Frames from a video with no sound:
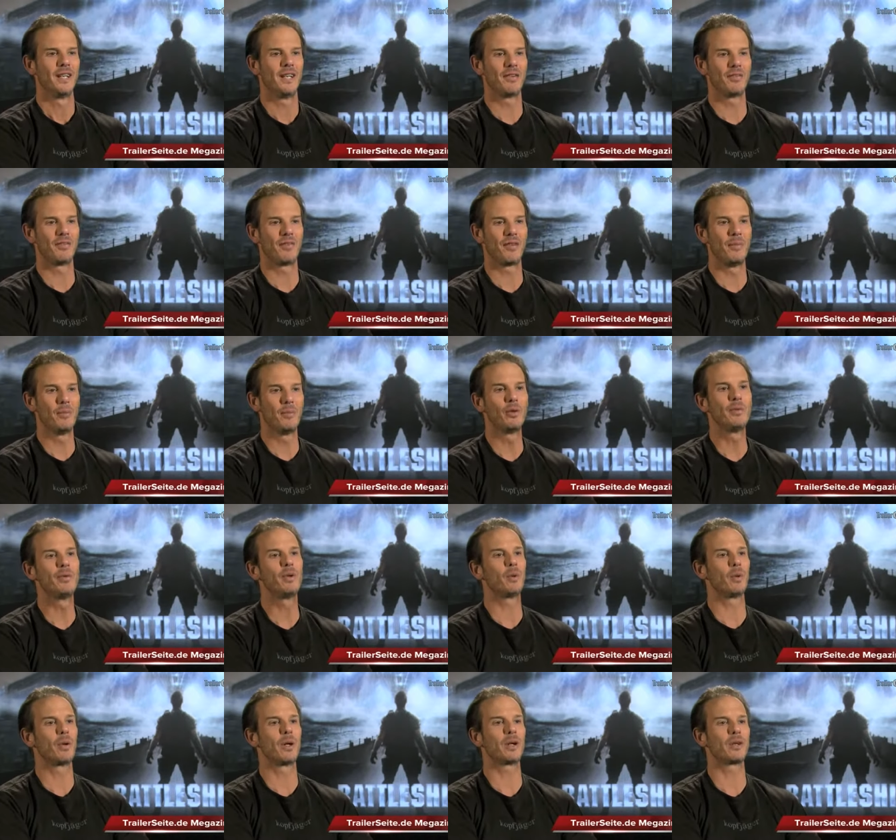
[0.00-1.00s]
If the movie
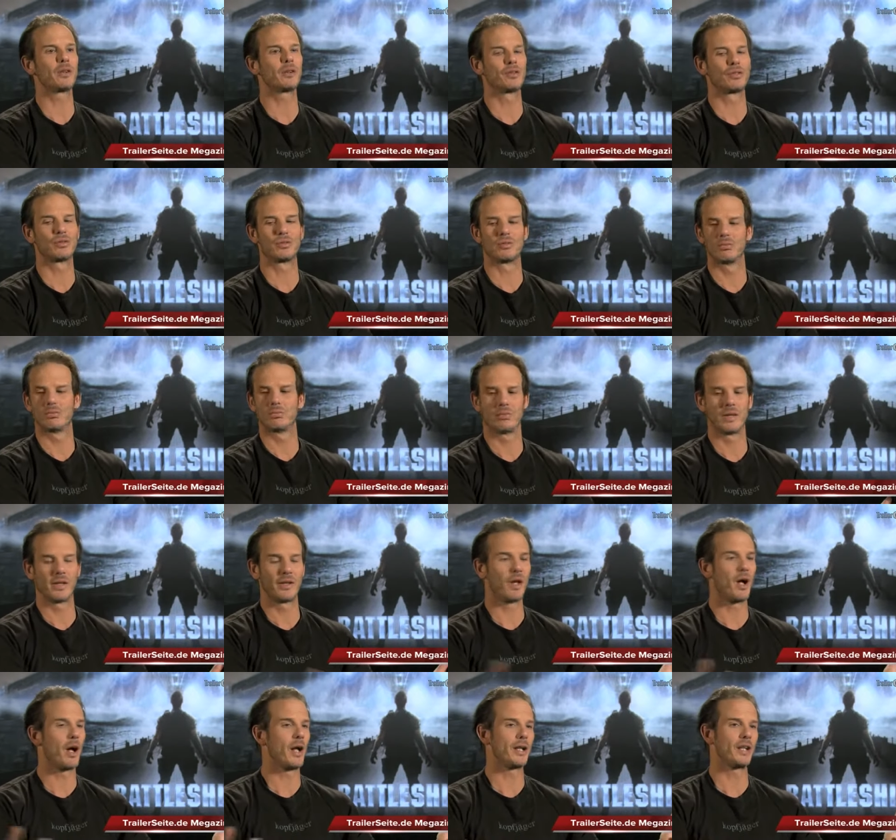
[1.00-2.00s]
works
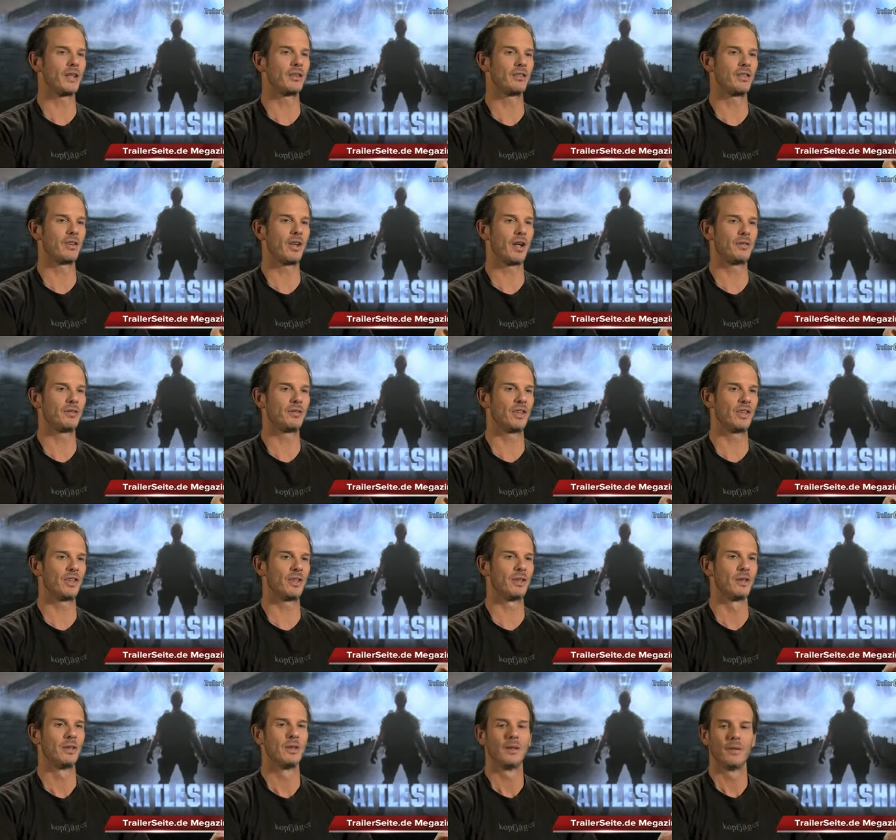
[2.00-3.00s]
and the audience loves
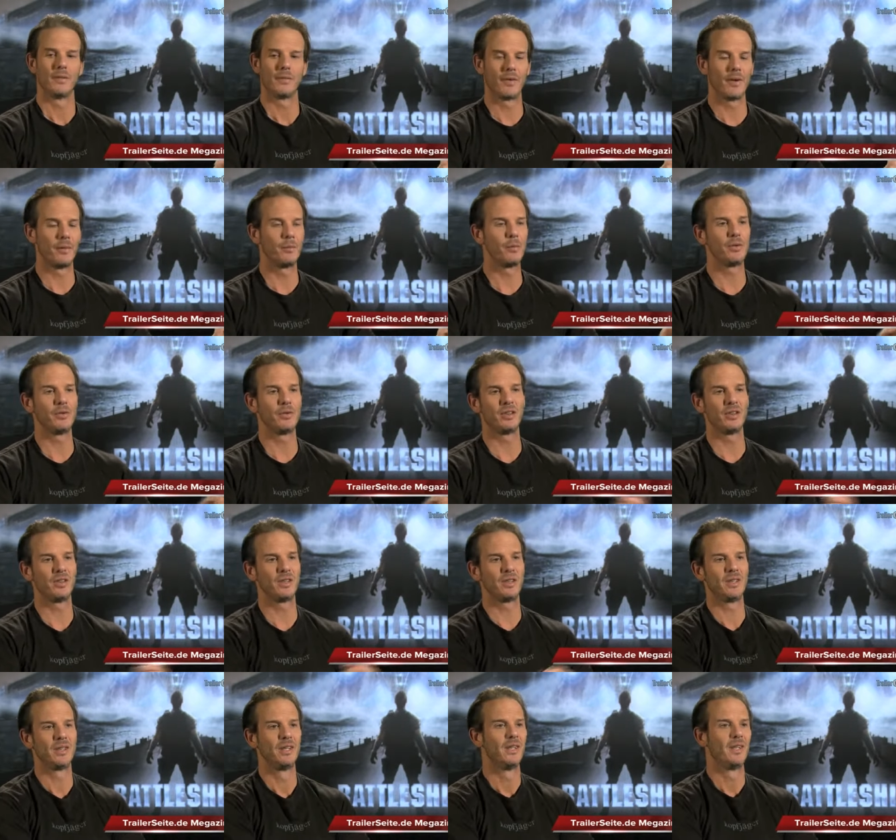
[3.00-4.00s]
it, the
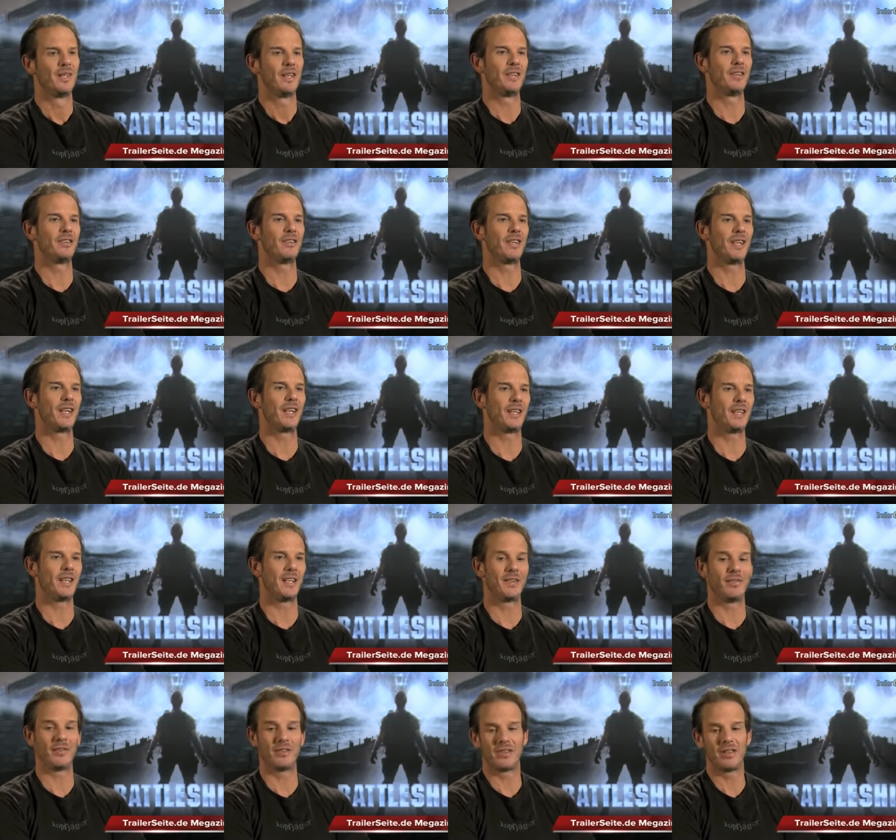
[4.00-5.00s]
movie is a hit.
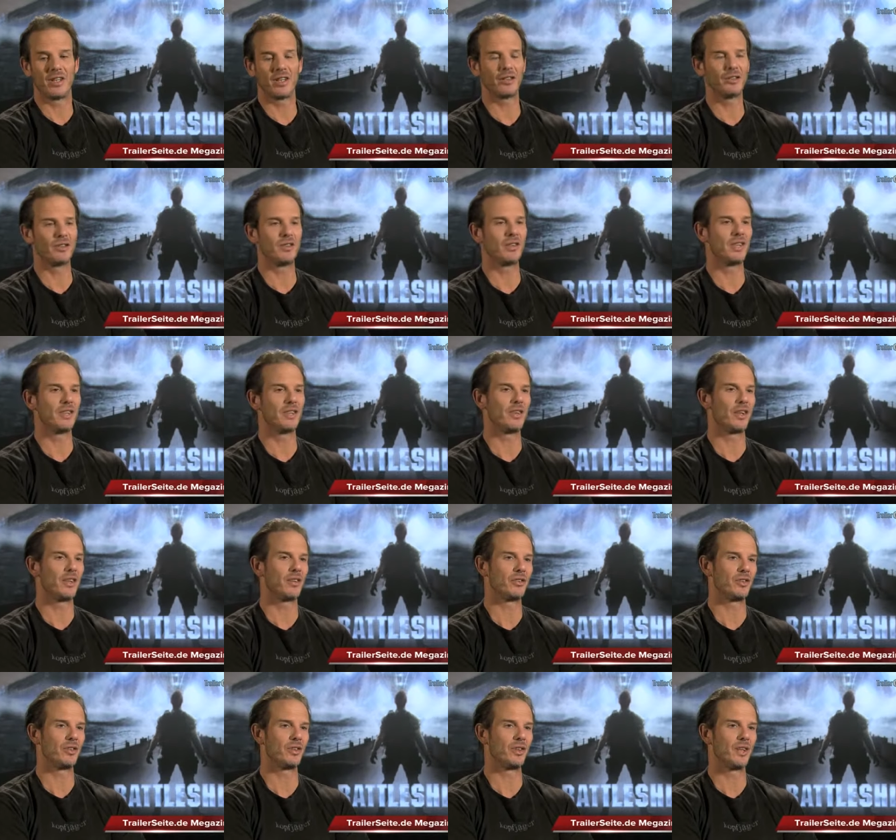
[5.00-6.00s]
If it doesn't, it
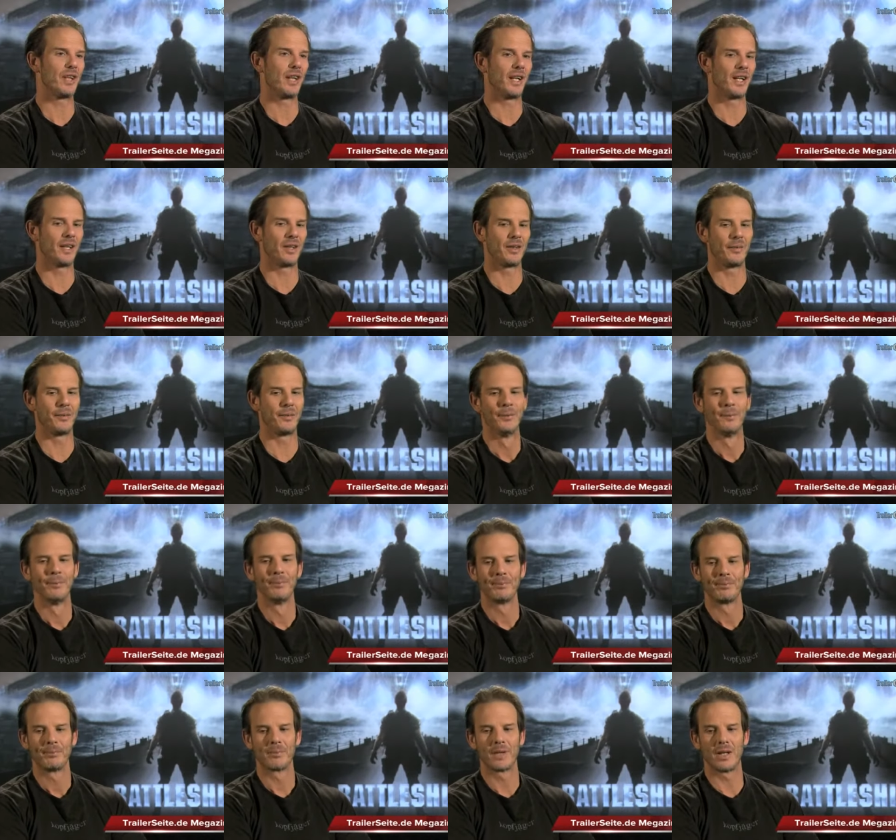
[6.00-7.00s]
doesn't. And
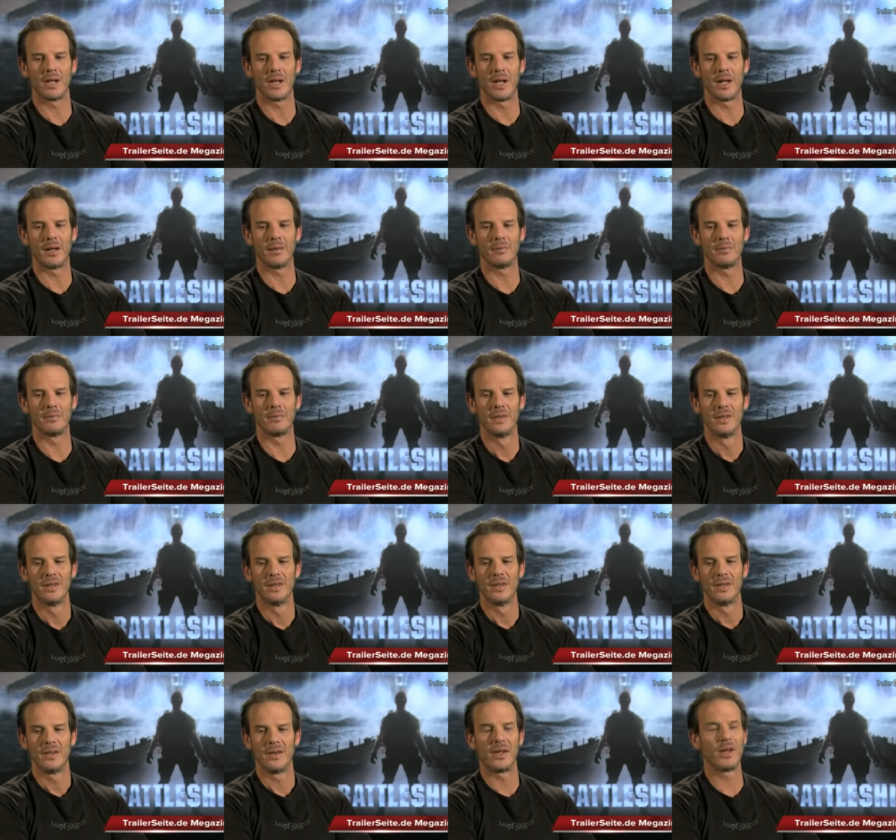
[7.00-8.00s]

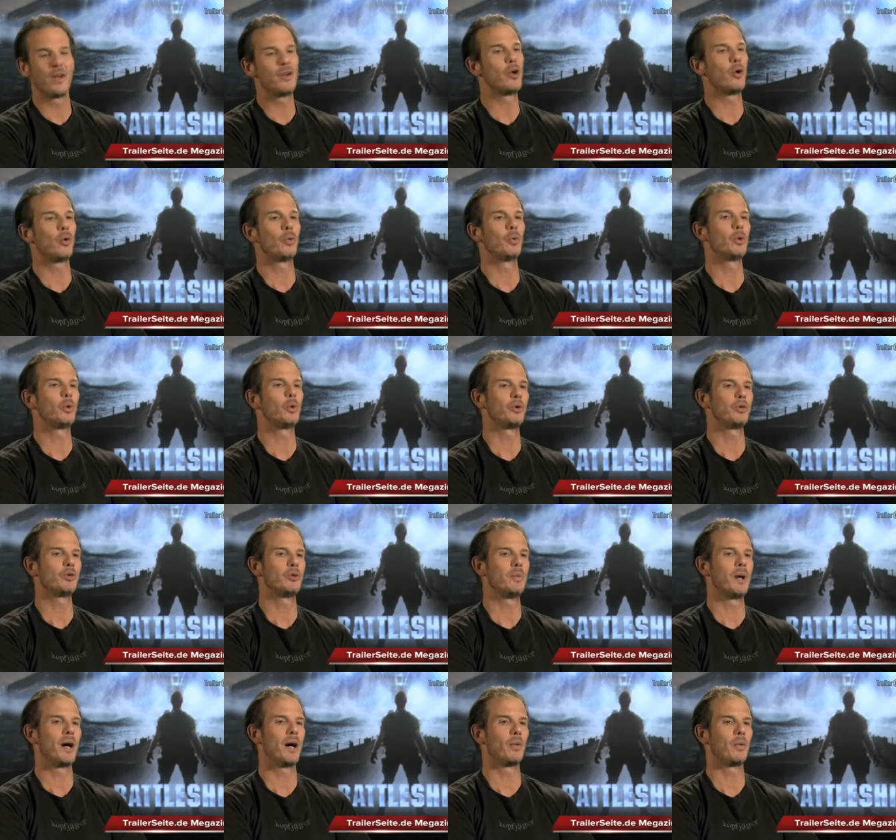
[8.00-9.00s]
there are no rules
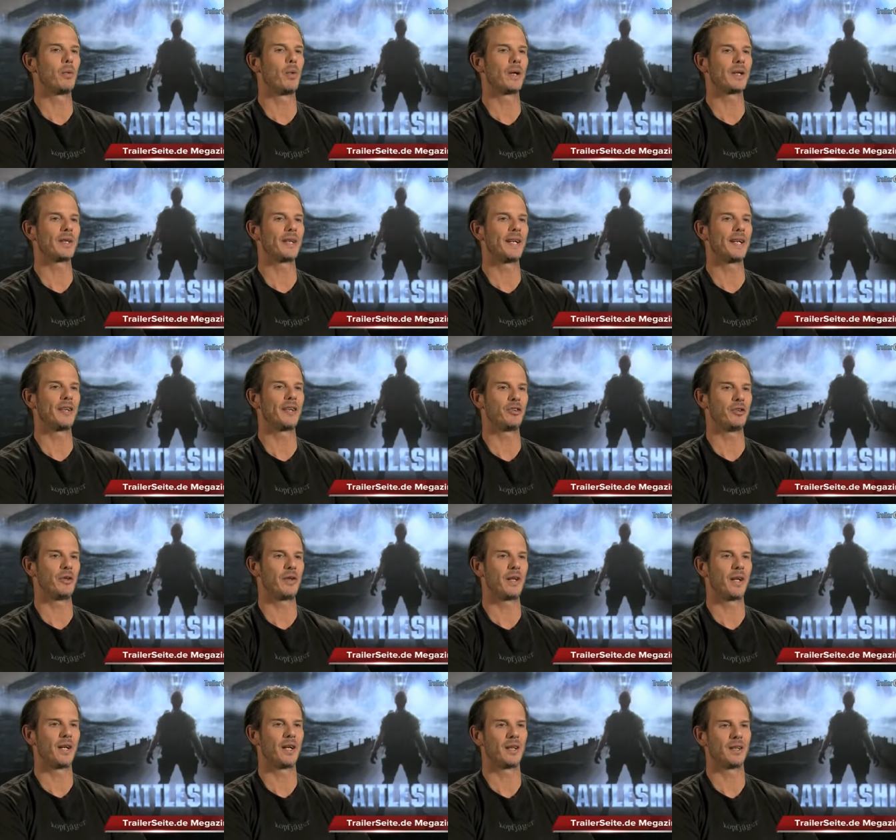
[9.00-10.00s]
about what gets
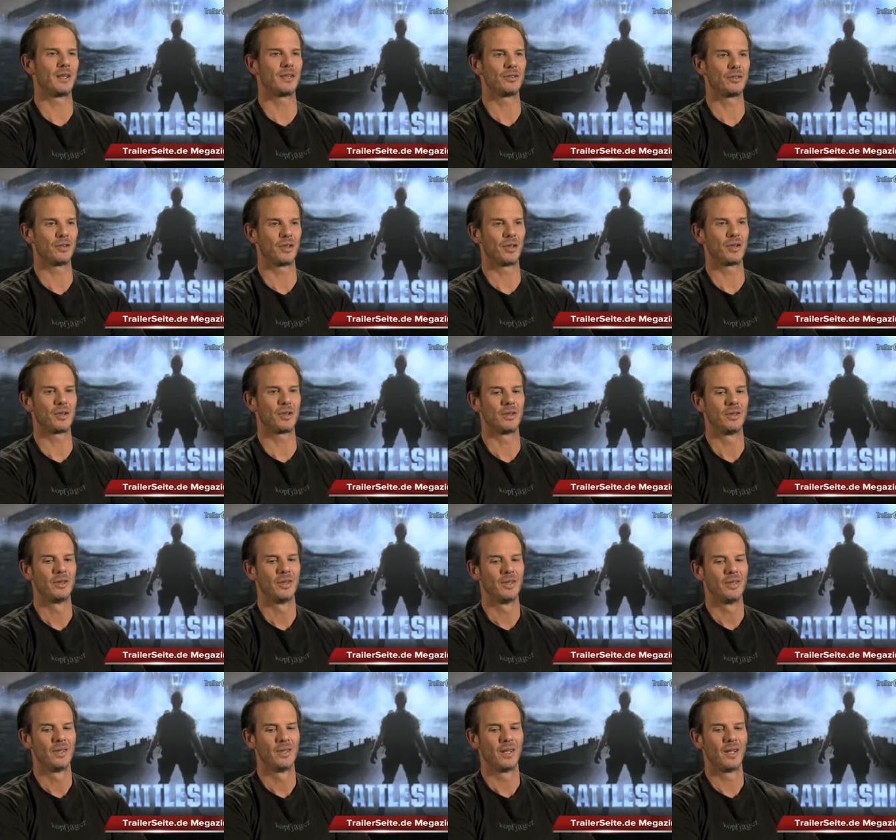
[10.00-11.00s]
you there. So
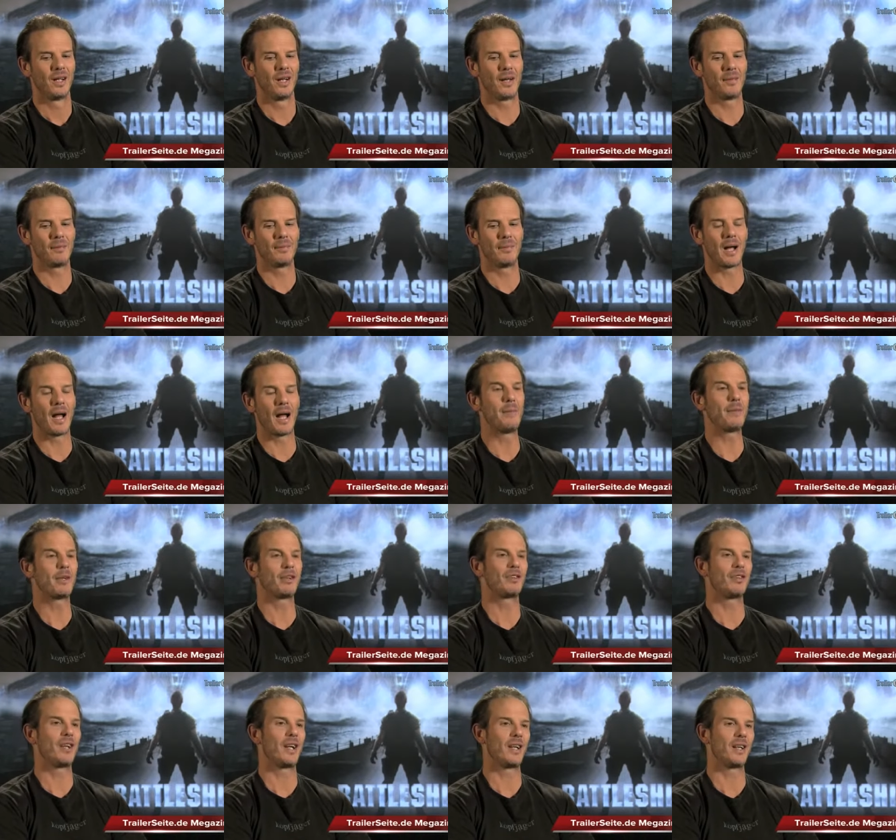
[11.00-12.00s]
I'm
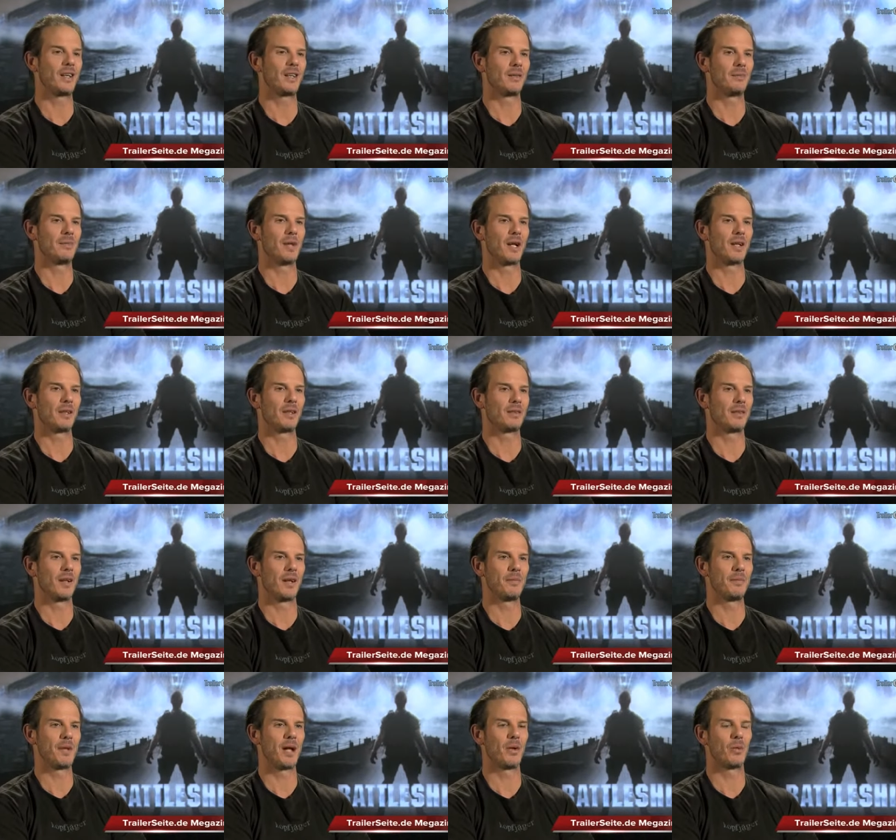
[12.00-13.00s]
excited.
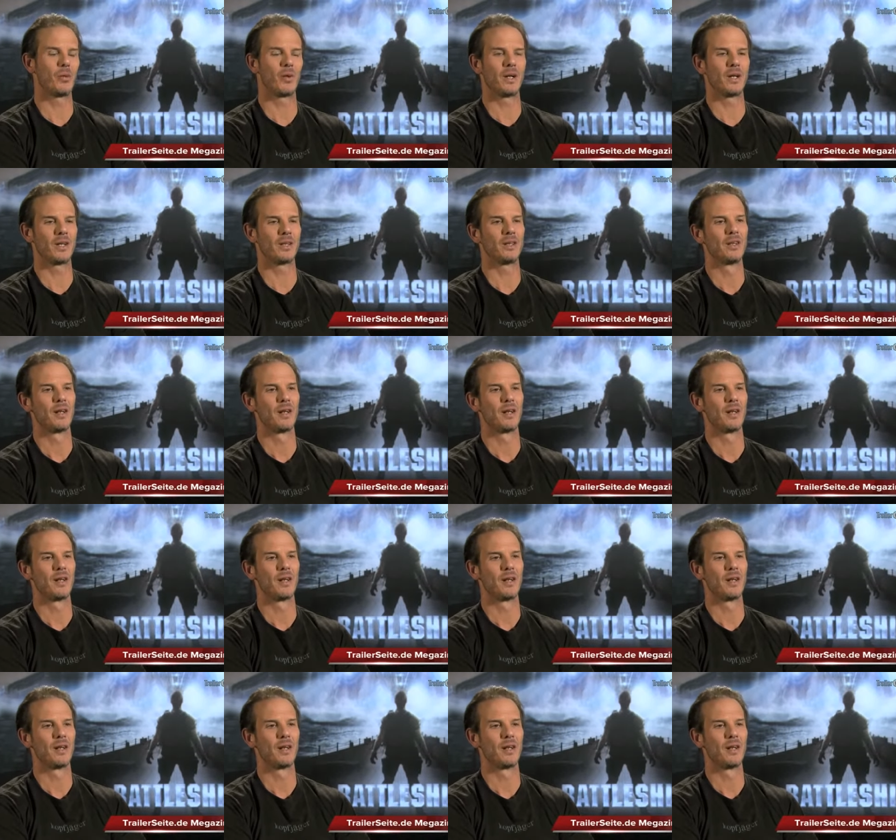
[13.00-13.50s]
I'm not worried.